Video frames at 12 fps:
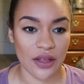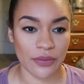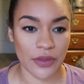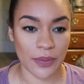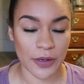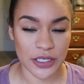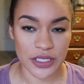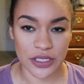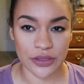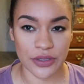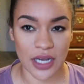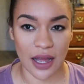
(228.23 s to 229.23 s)
the person
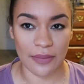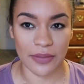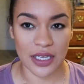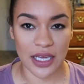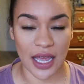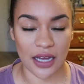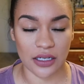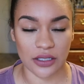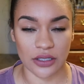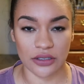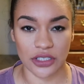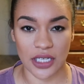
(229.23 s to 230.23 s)
who taught me how to
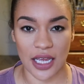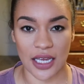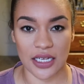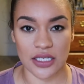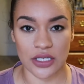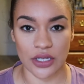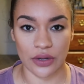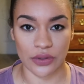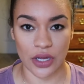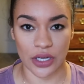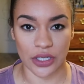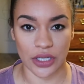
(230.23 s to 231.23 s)
crochet is no
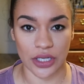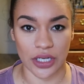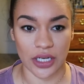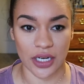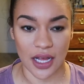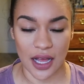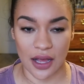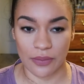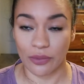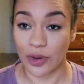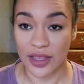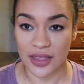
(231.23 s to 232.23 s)
longer
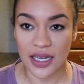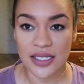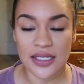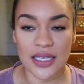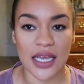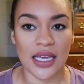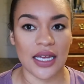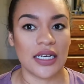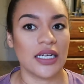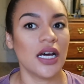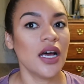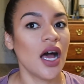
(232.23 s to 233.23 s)
um, with us,
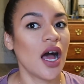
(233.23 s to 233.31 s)
and